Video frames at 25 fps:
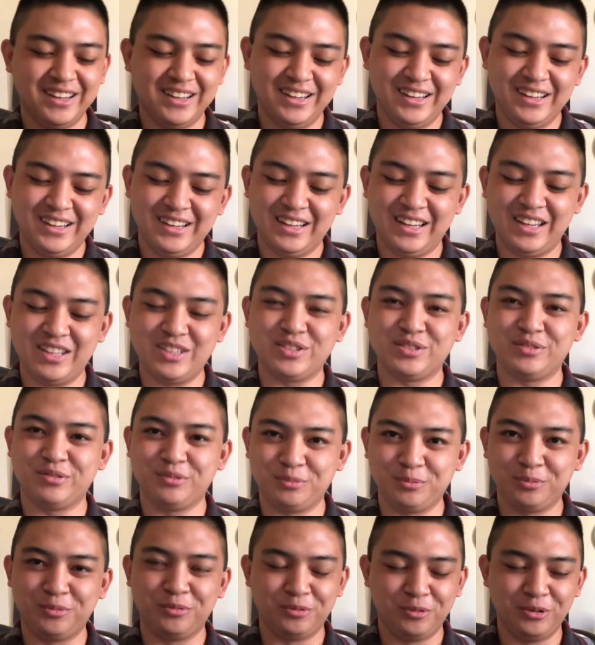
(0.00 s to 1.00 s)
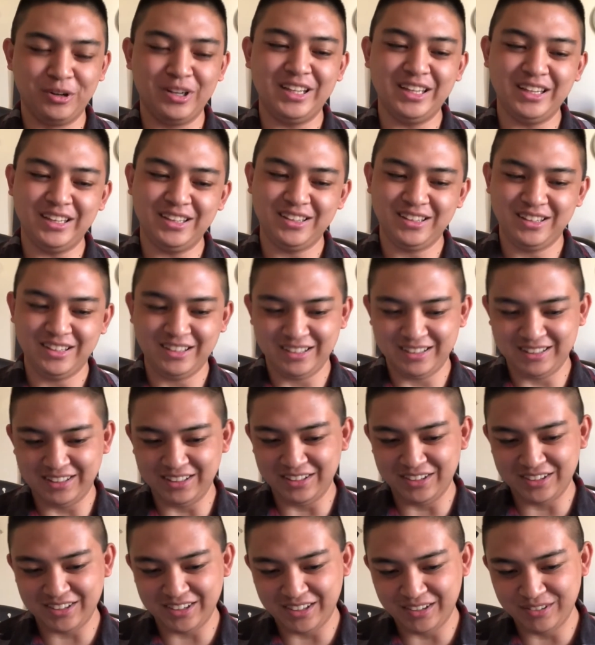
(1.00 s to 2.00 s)
it's pretty
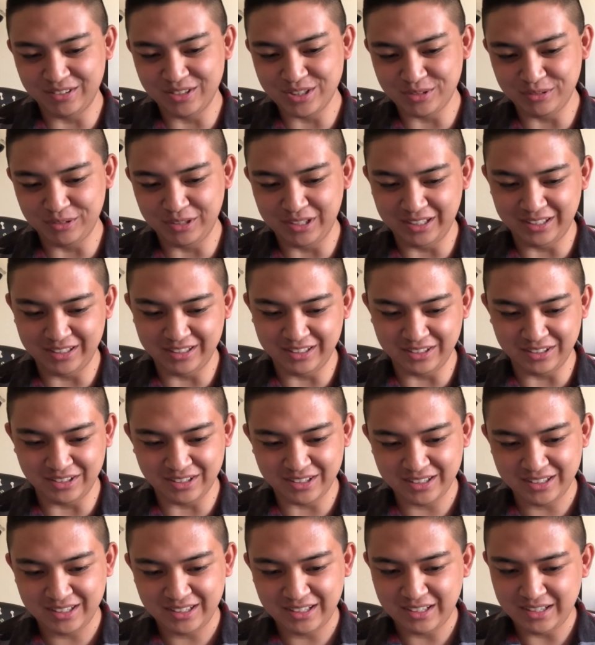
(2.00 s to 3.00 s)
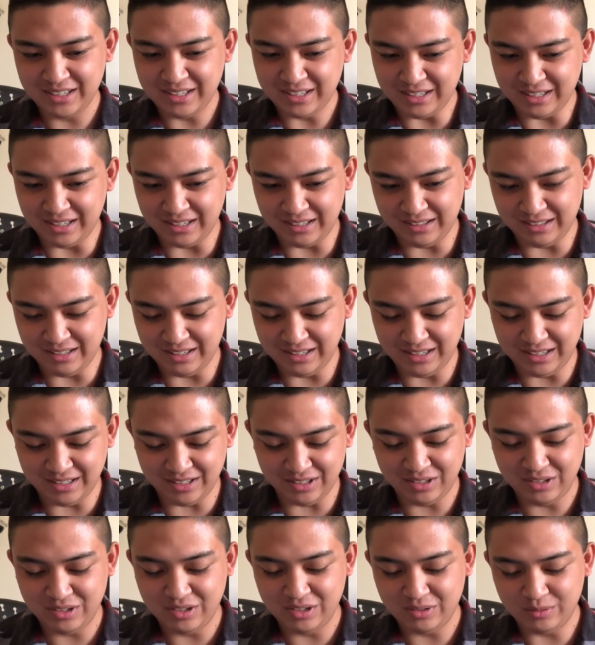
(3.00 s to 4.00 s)
clear. It was really clear. And
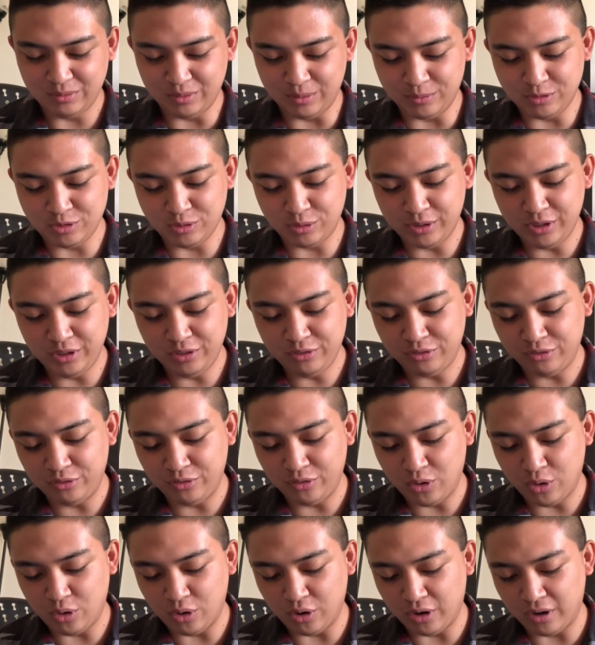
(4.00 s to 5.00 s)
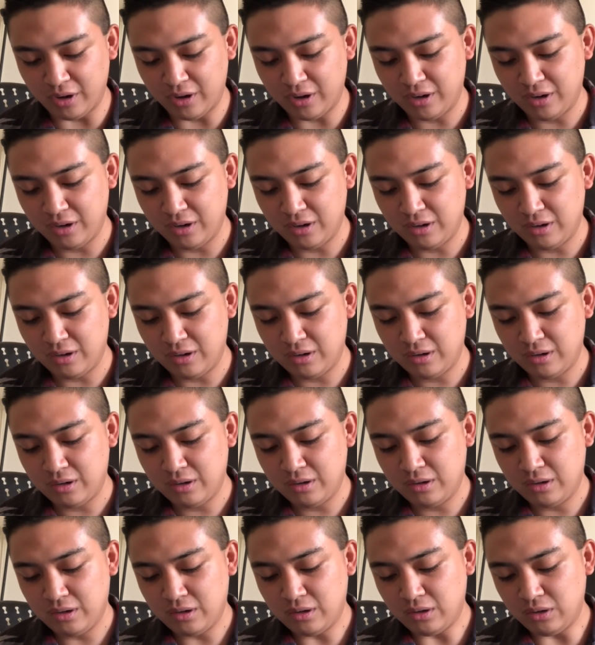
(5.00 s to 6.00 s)
then from 24,
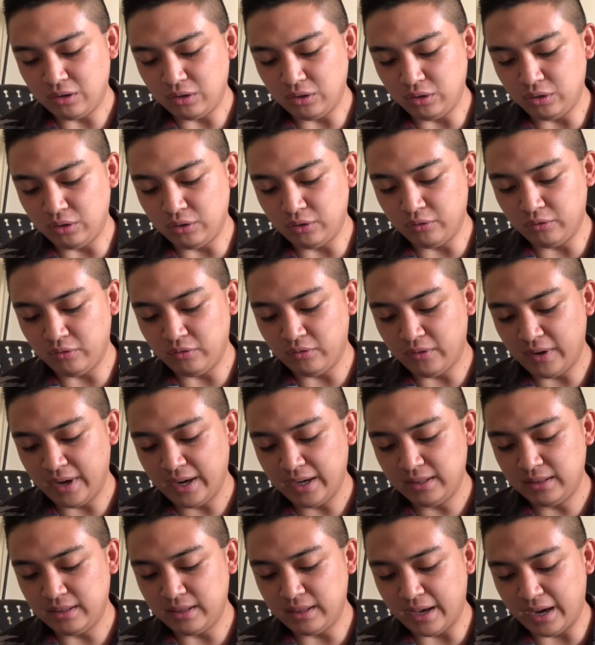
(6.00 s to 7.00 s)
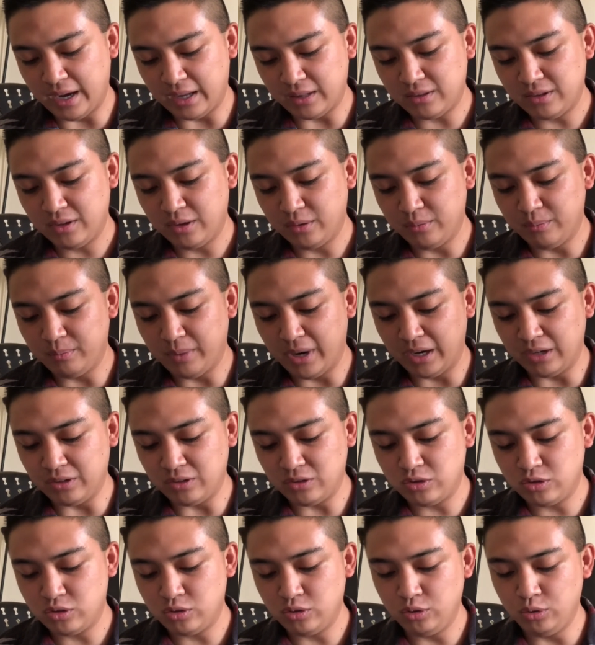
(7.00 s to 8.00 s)
you divide that by
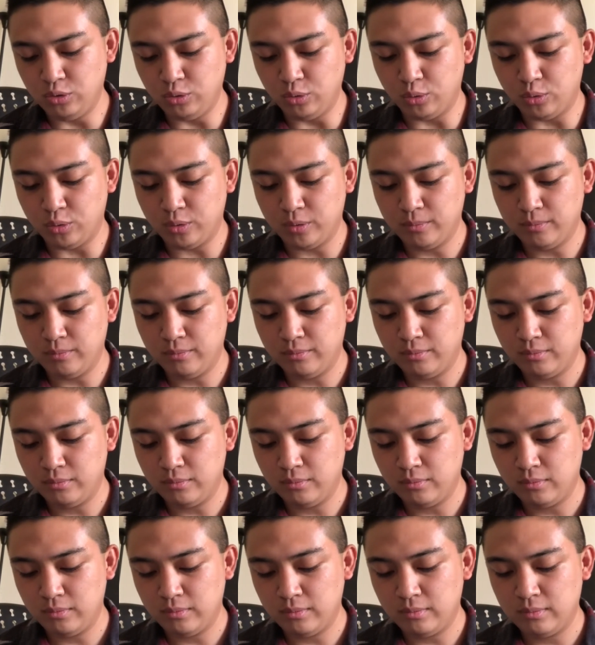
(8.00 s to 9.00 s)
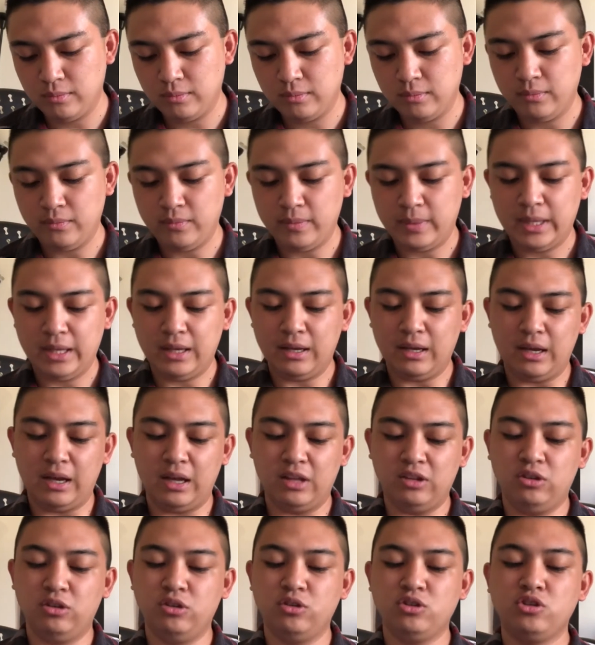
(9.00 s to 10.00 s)
2,
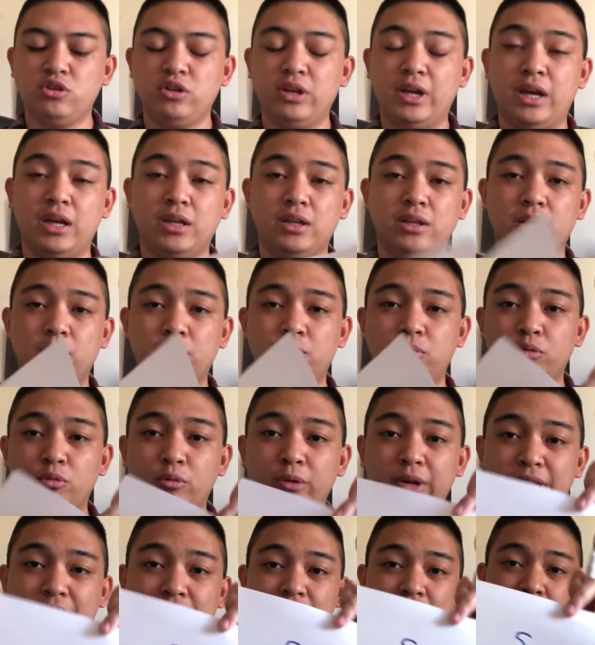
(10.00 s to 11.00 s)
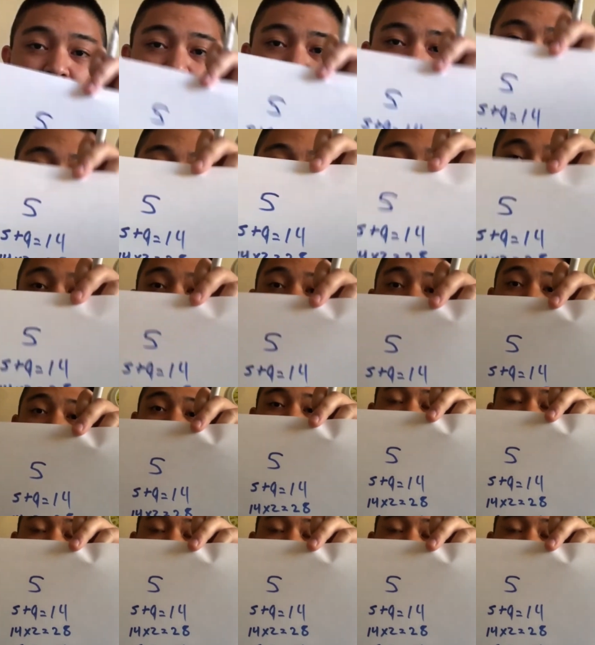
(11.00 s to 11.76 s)
and you should end up with 12.